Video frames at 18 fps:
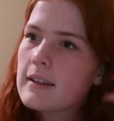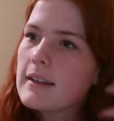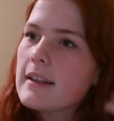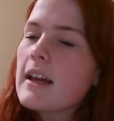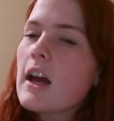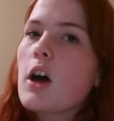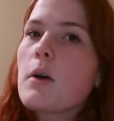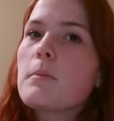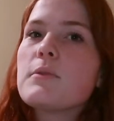
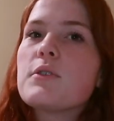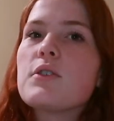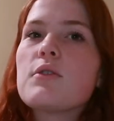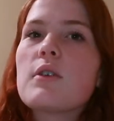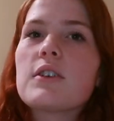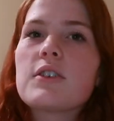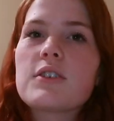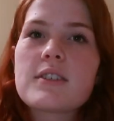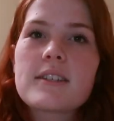It helped
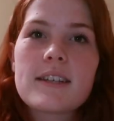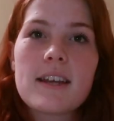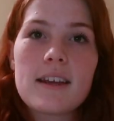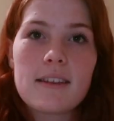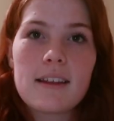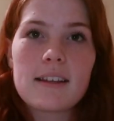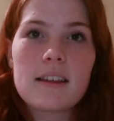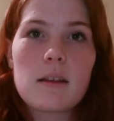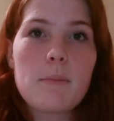you
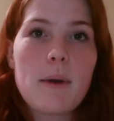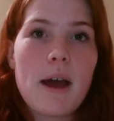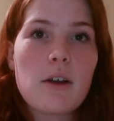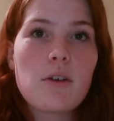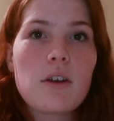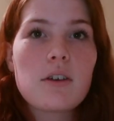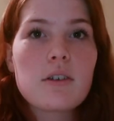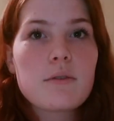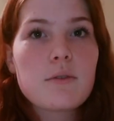understand like the
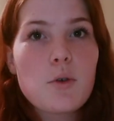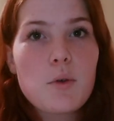background of